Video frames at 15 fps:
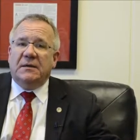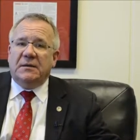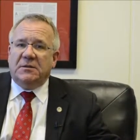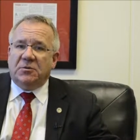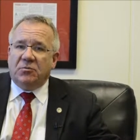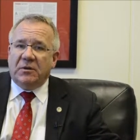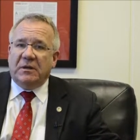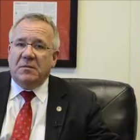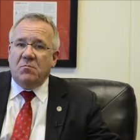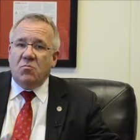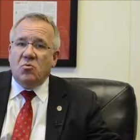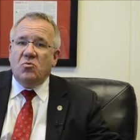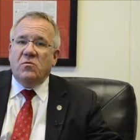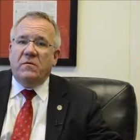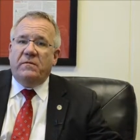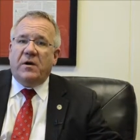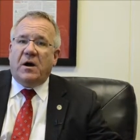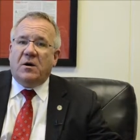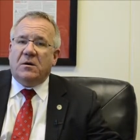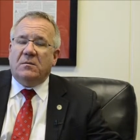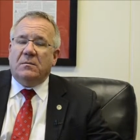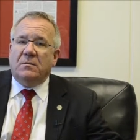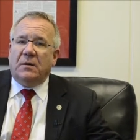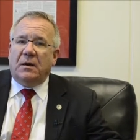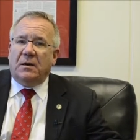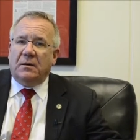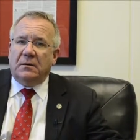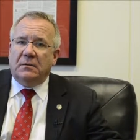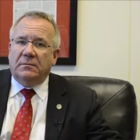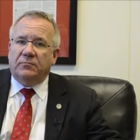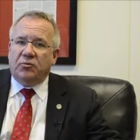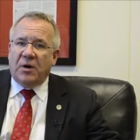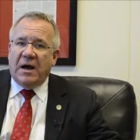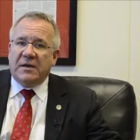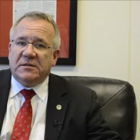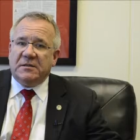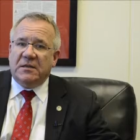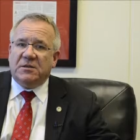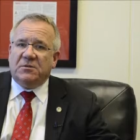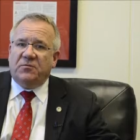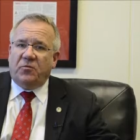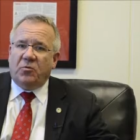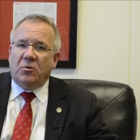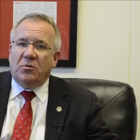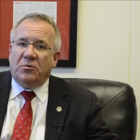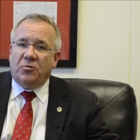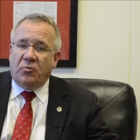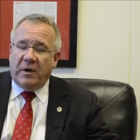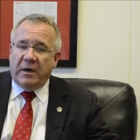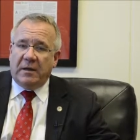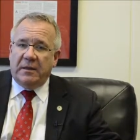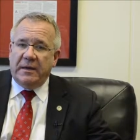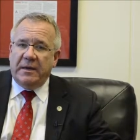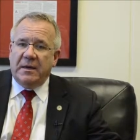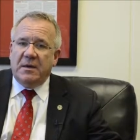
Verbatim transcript: to really move our, our process forward quickly